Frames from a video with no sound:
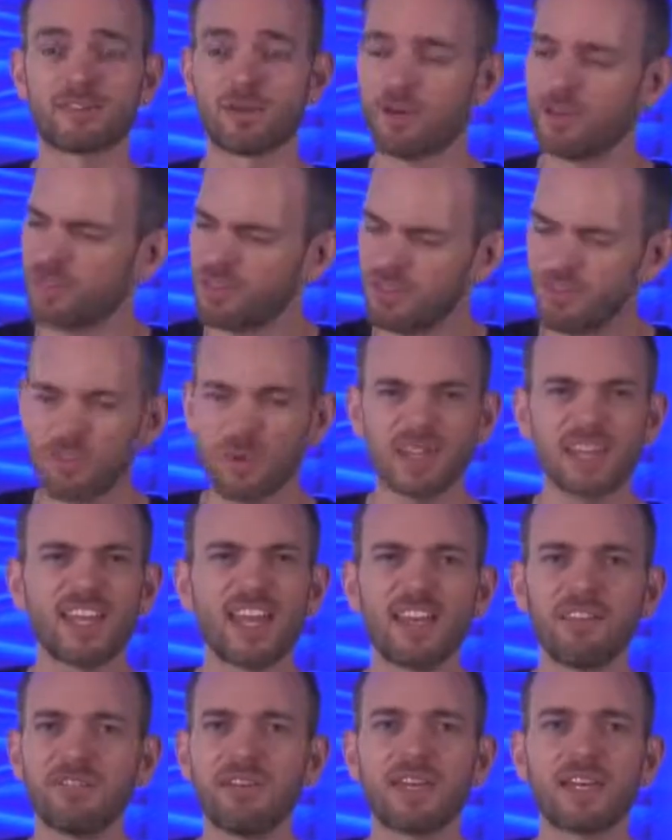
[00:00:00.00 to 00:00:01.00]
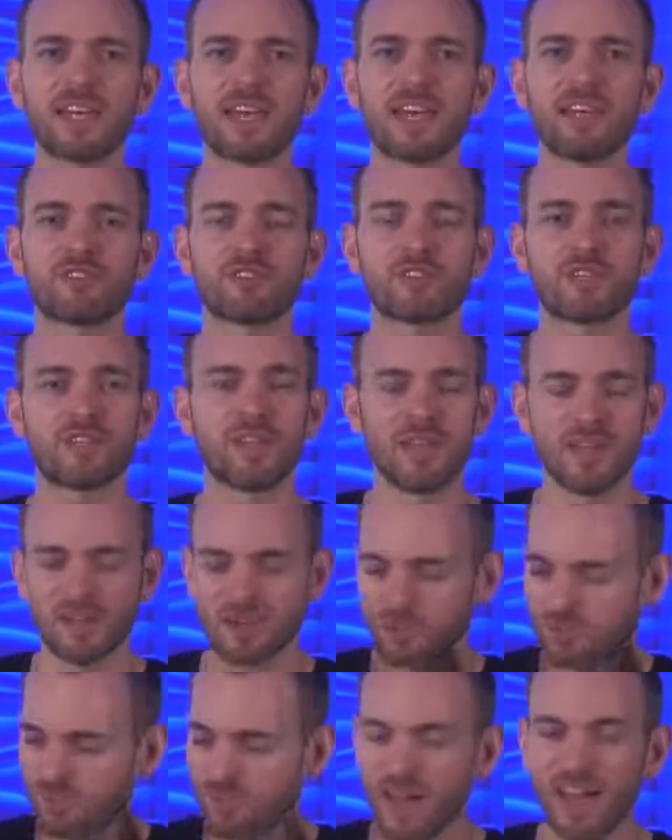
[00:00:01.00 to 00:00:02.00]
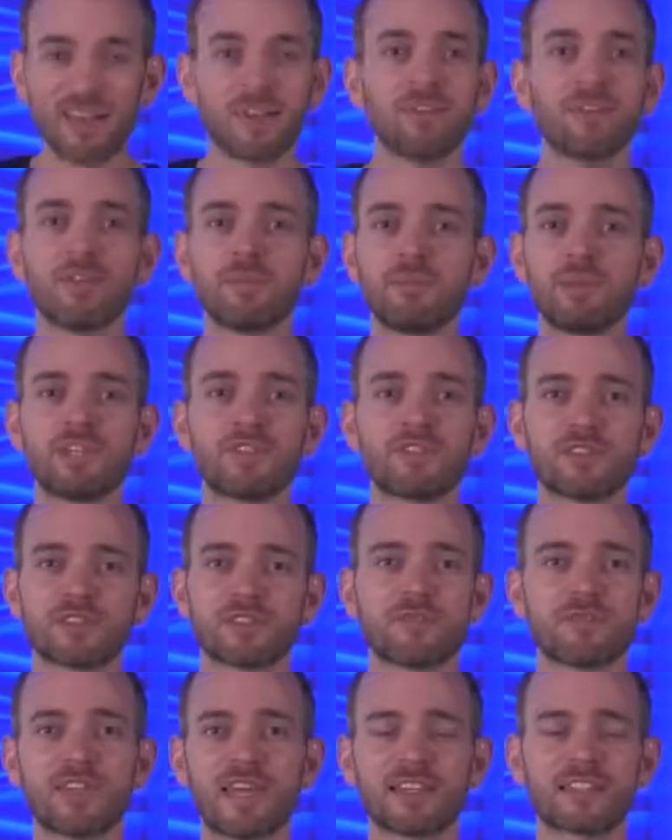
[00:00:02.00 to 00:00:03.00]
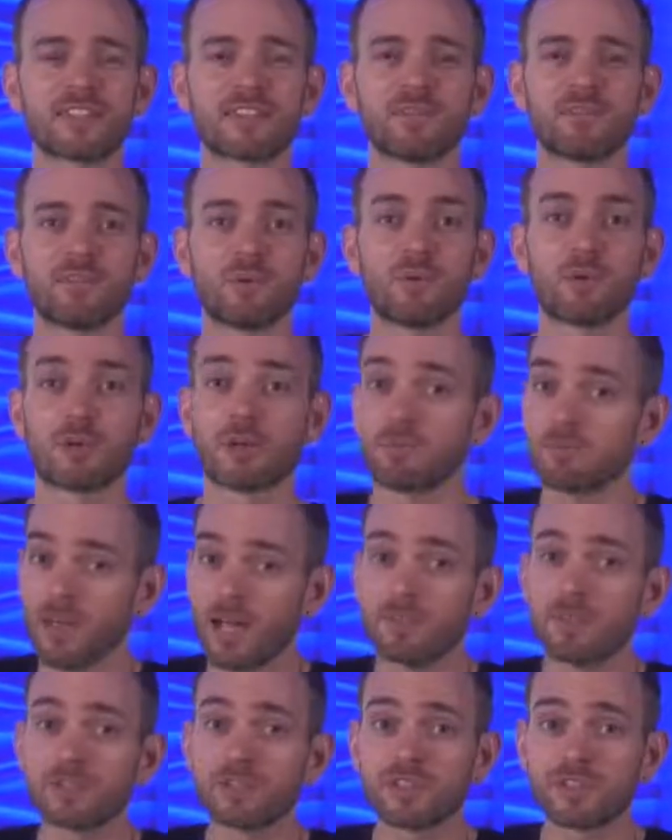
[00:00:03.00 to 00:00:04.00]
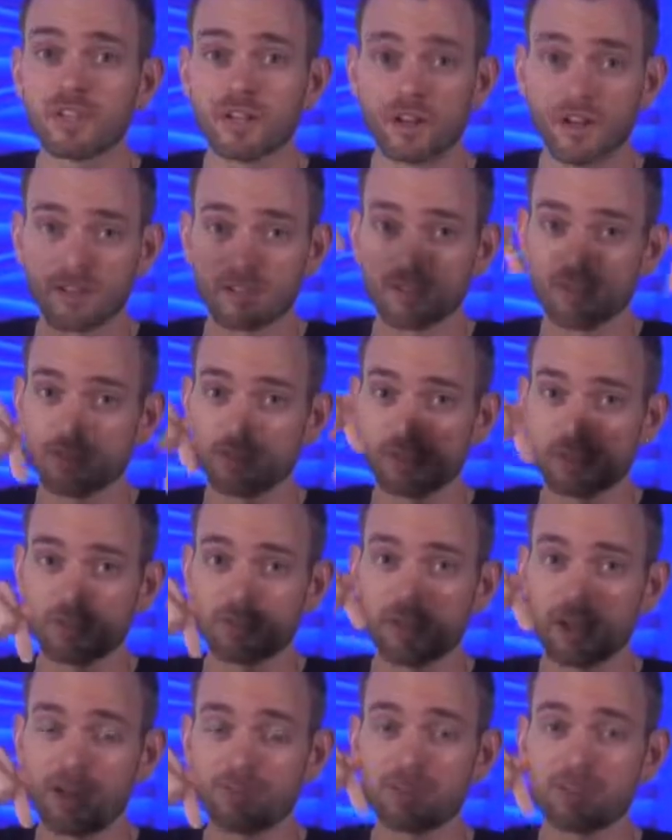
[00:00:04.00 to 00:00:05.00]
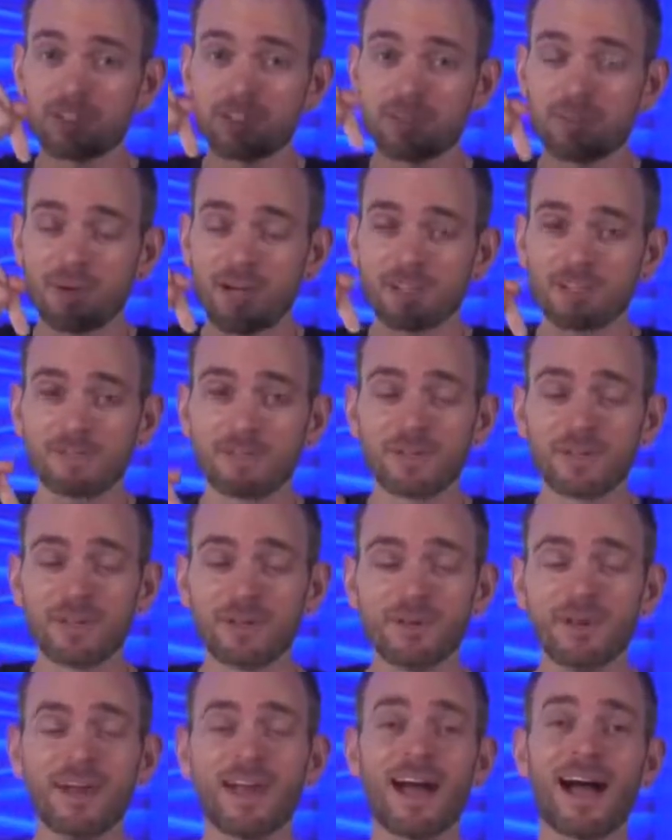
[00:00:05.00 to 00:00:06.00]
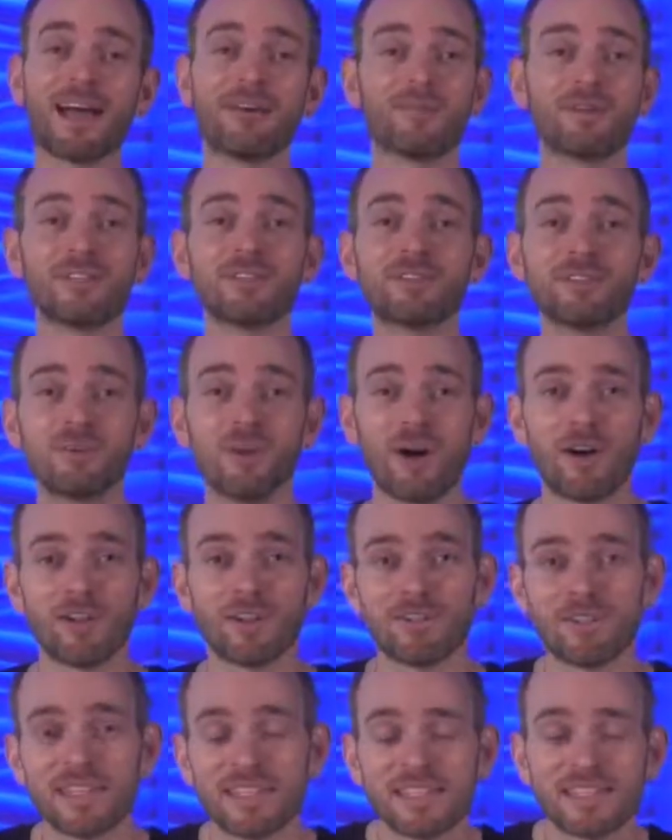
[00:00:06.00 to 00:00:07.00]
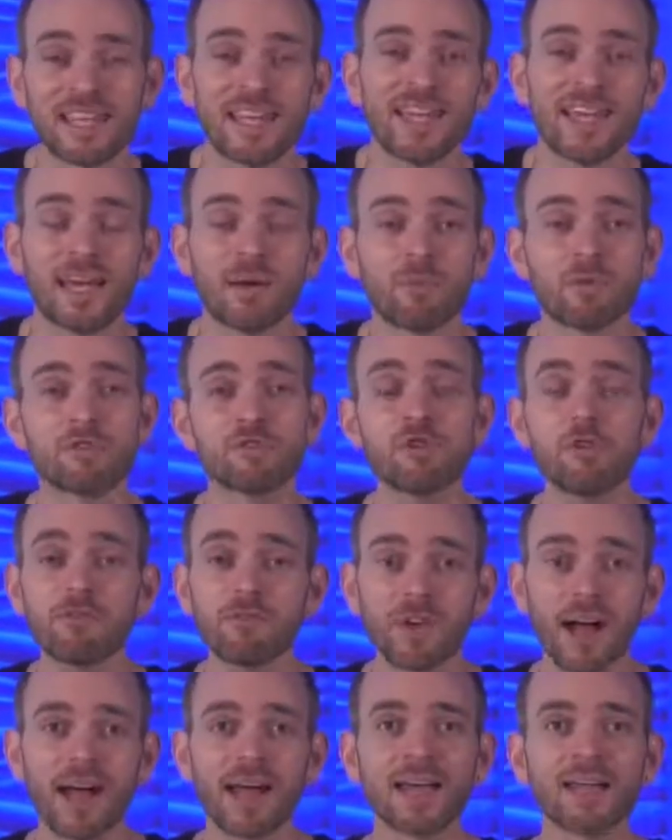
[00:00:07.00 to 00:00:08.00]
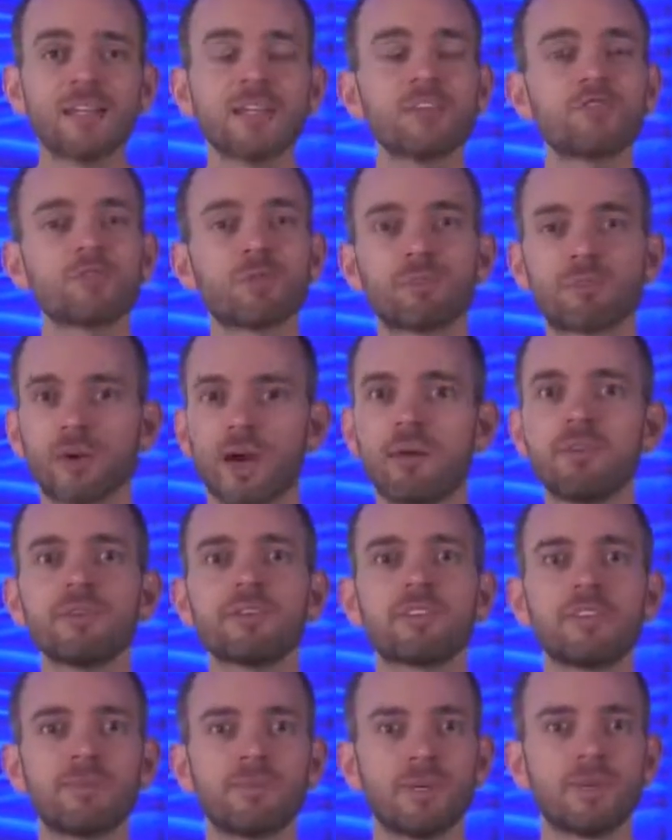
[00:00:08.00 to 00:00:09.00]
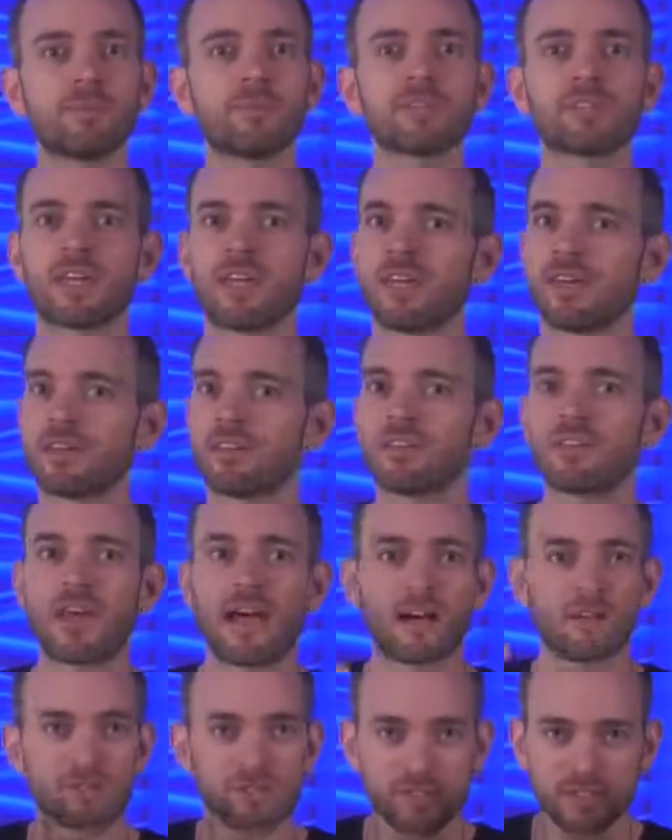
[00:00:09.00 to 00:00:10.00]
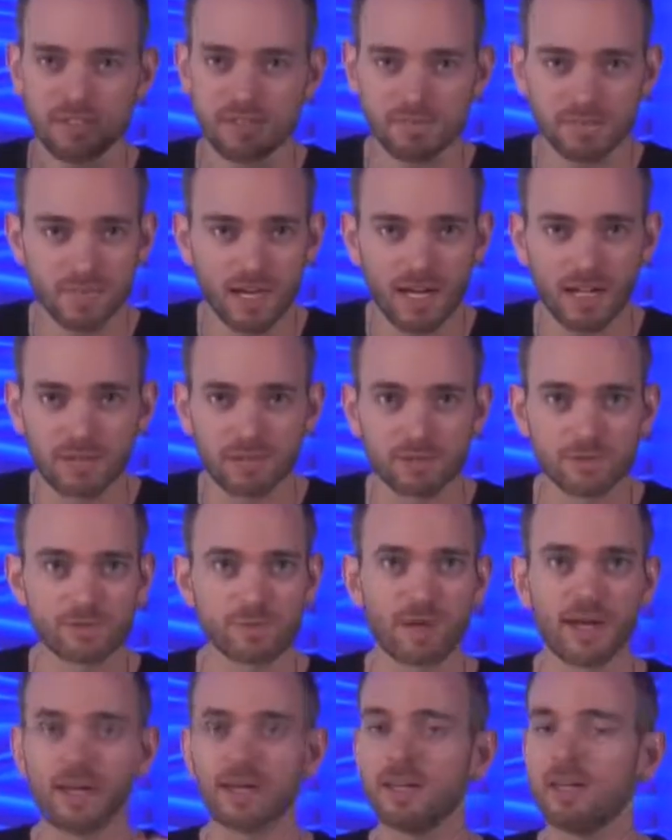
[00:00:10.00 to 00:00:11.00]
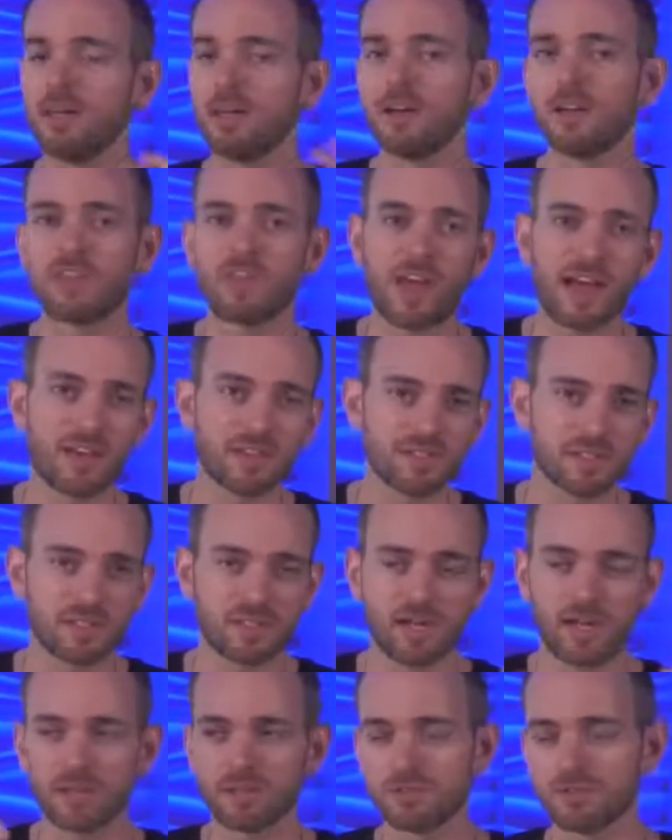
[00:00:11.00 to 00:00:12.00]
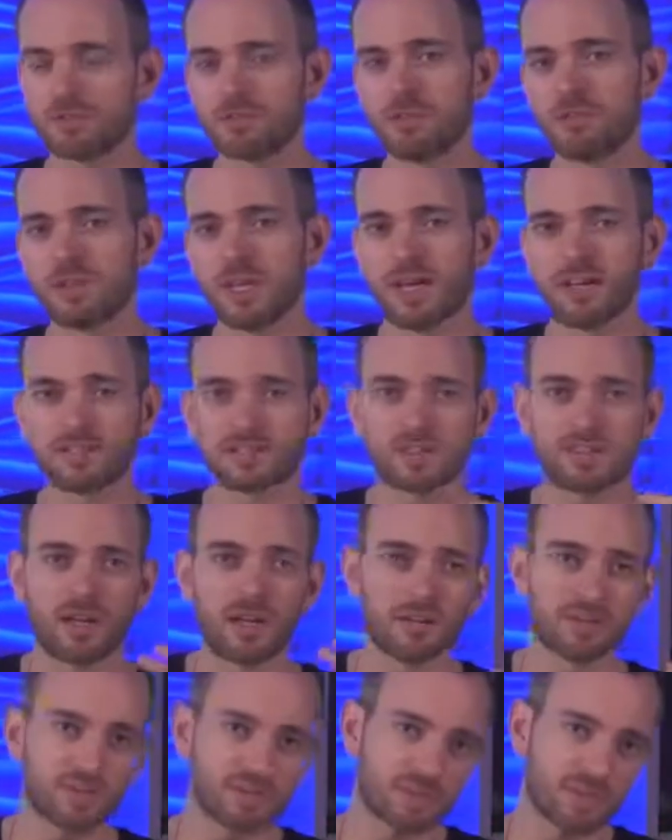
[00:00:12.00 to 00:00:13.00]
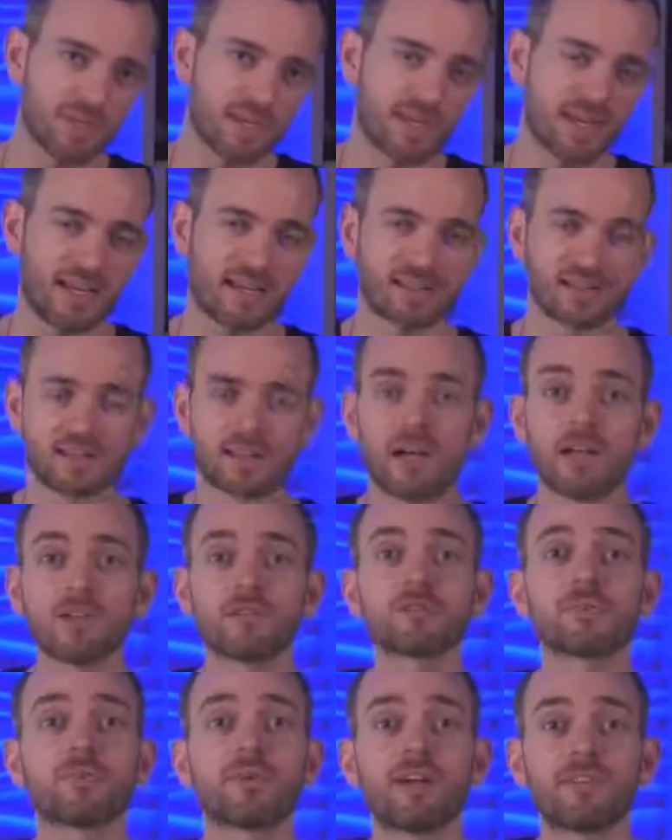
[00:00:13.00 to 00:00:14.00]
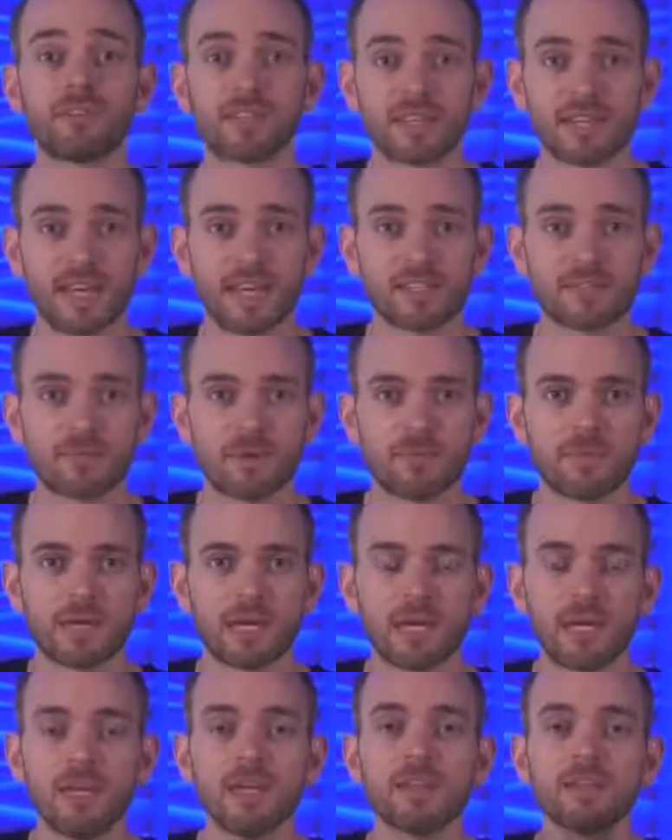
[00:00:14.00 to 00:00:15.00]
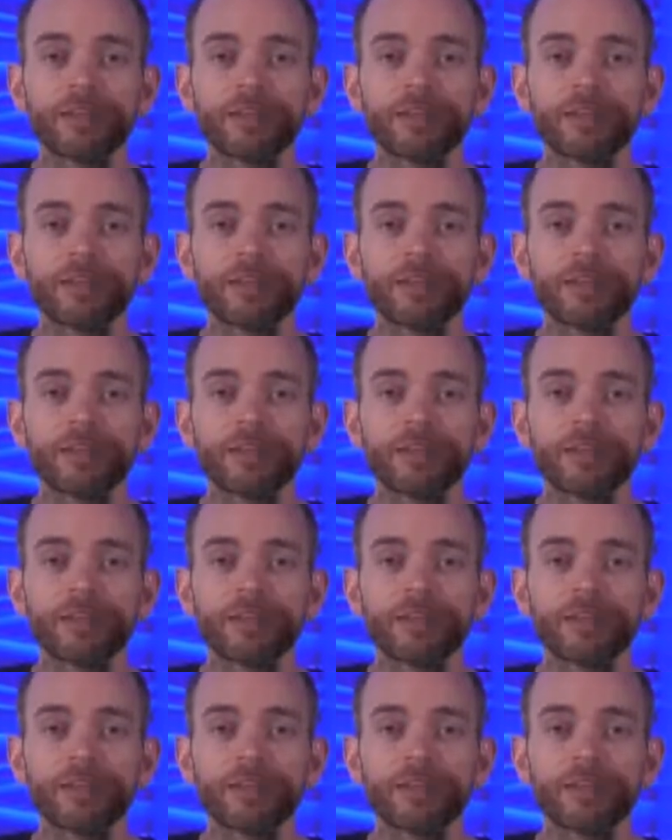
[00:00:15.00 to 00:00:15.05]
So a 3-day vacation right on the beaches of Destin, Florida. How much does it cost? Put some comments in the box below. I read through all of these. And what you'll find is you'll probably see people saying thousands of dollars, right? $1,000, $2,000, $3,000, whatever the case may be.